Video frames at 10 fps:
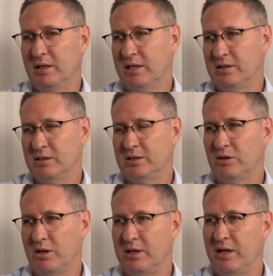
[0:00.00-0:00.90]
there's just
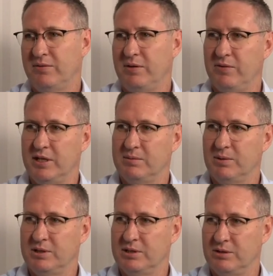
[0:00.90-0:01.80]
not enough
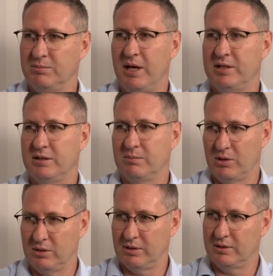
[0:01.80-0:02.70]
investment just to match
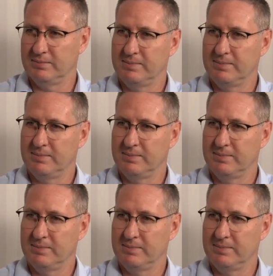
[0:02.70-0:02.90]
demand.